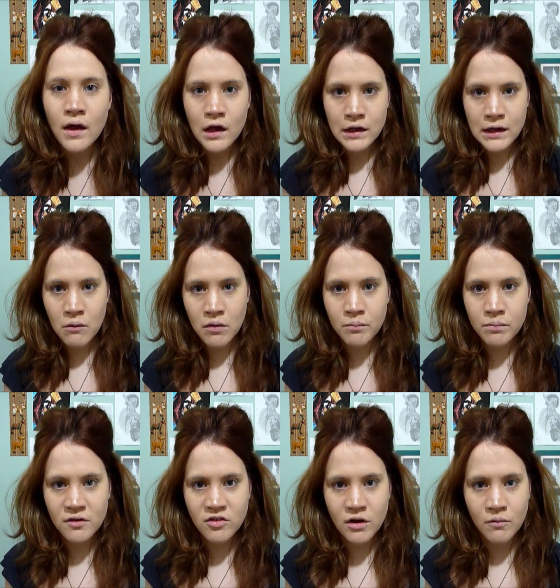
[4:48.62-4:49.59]
Now when
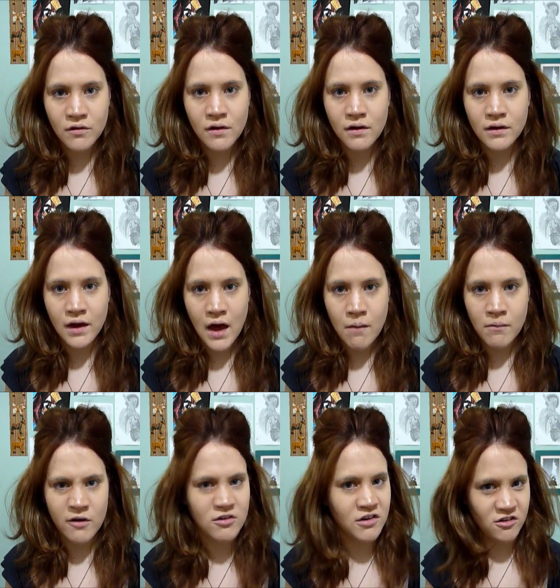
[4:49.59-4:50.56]
Brigitte was on
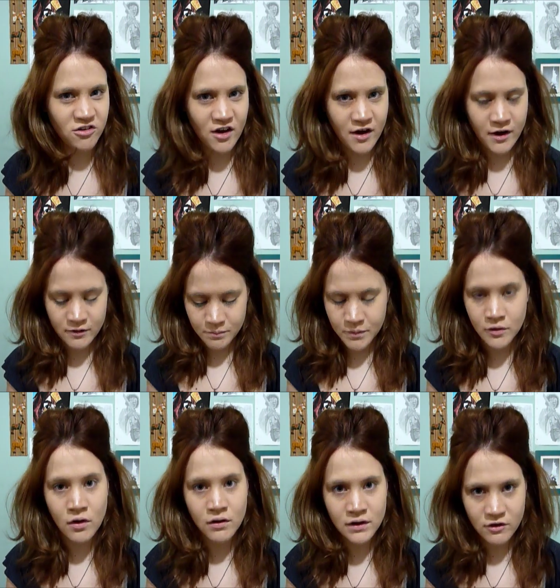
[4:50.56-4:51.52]
camera she shined, but
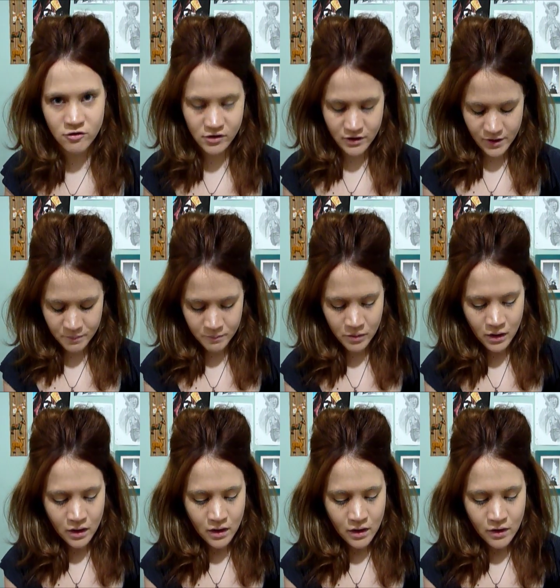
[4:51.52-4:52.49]
not literally.
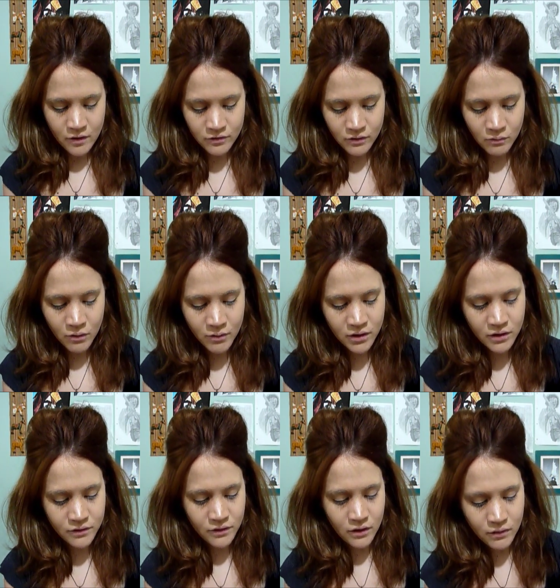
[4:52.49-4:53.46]
So what we're
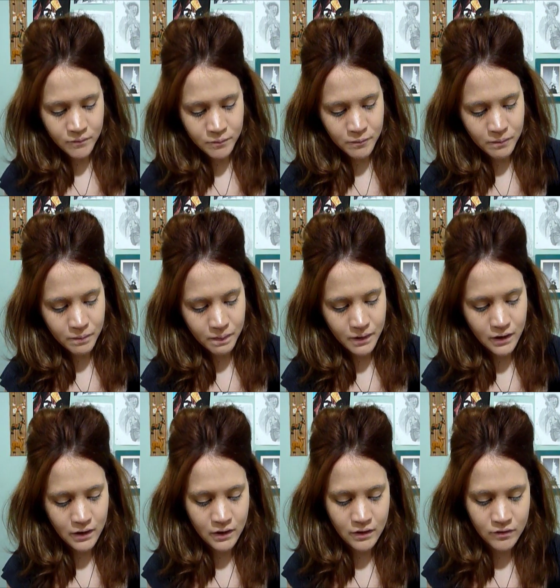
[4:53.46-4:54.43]
going to do
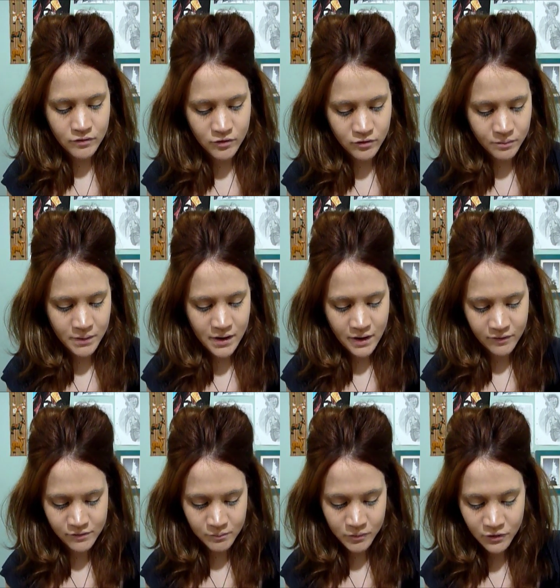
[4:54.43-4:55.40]
is just apply
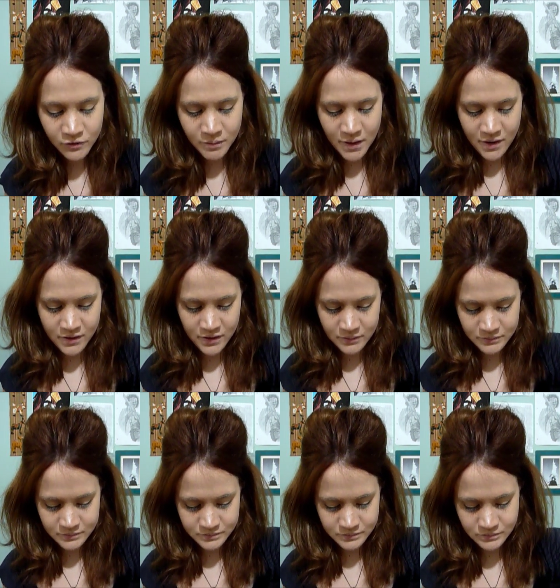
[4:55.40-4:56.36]
some loose powder.
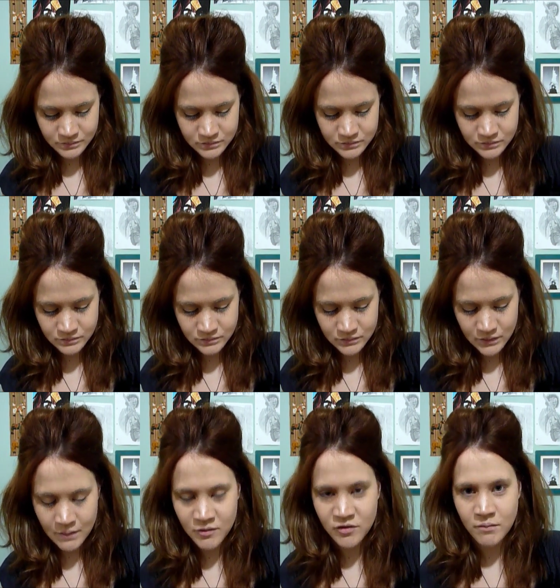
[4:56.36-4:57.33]

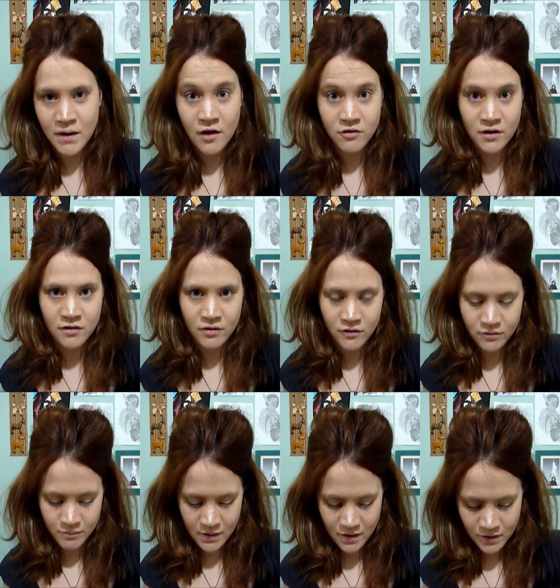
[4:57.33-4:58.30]
I'm using matte
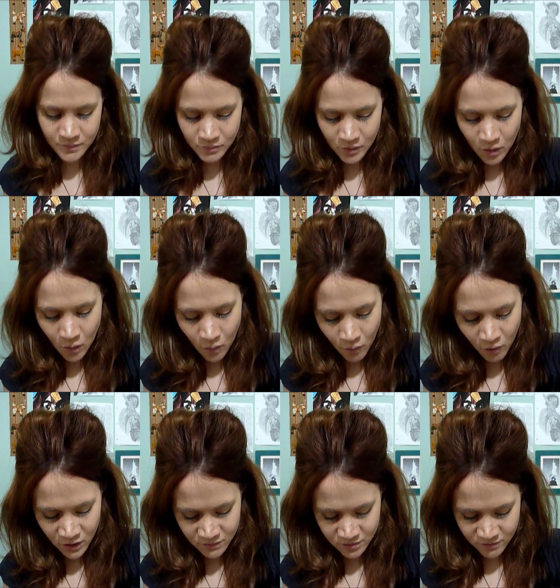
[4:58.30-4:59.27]
translucent powder
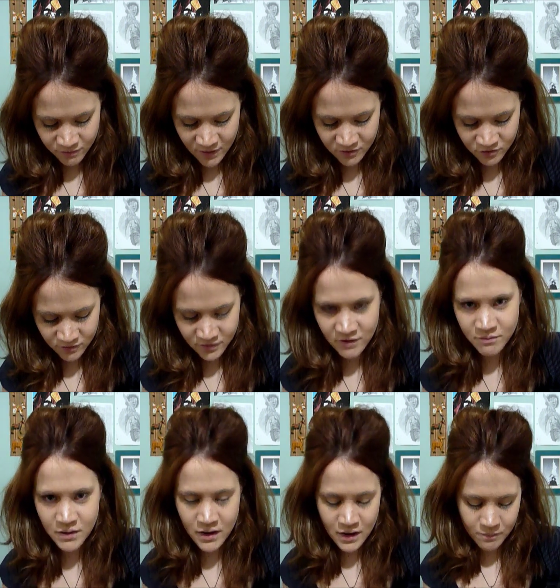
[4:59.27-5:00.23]
all over the face, just
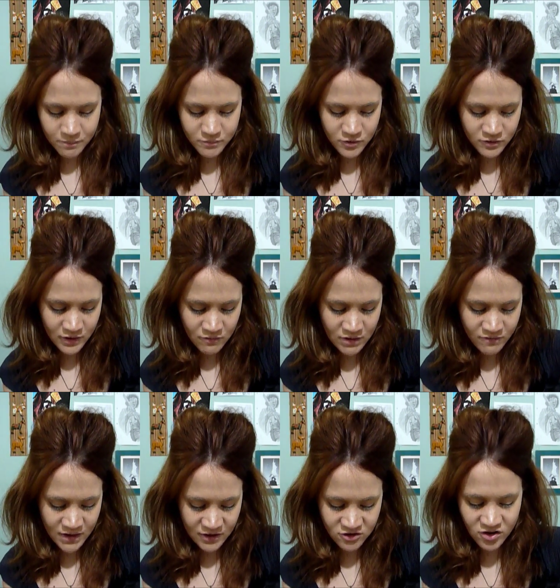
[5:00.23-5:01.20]
to get rid of
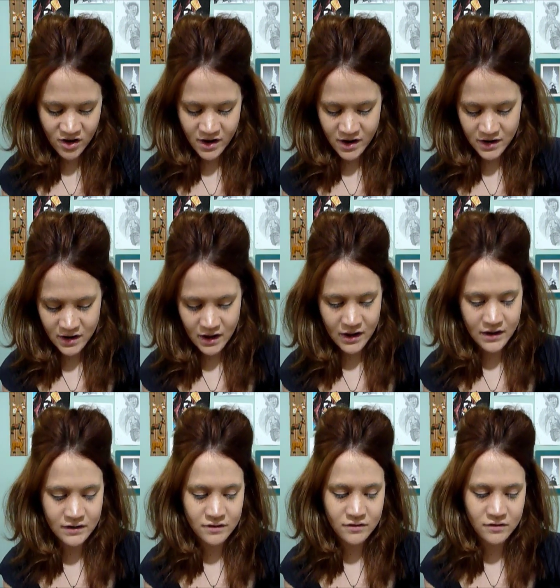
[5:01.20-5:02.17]
any shine
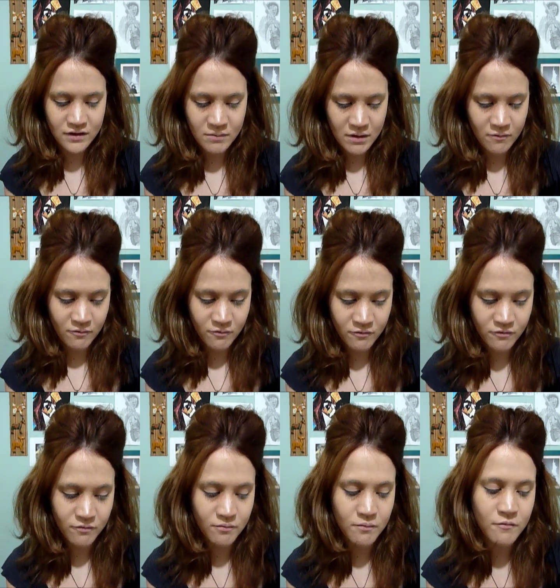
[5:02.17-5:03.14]
and just give me a
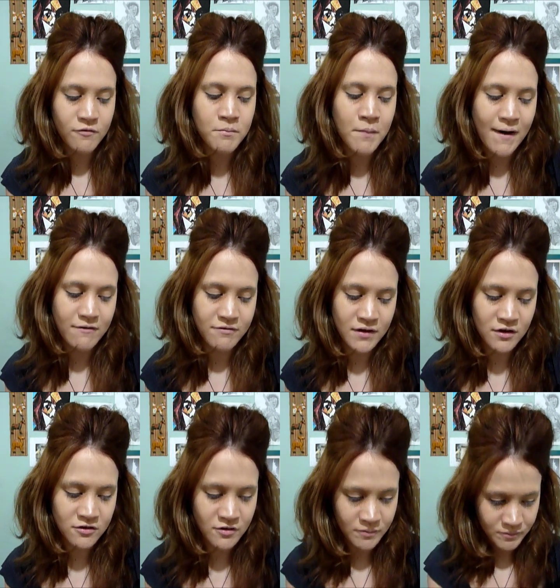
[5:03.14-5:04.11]
matte
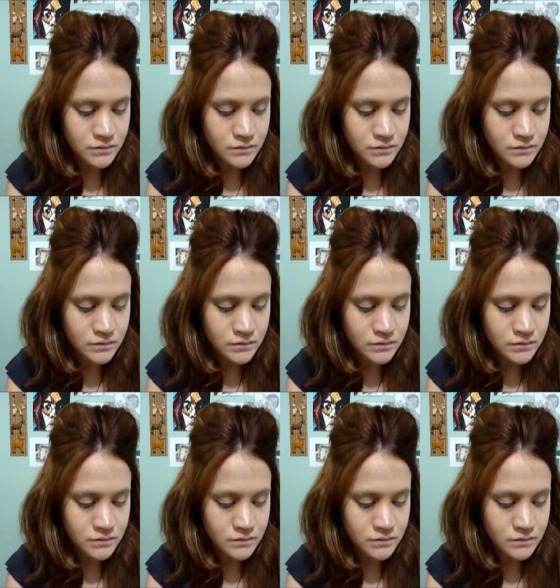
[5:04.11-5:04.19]
finish,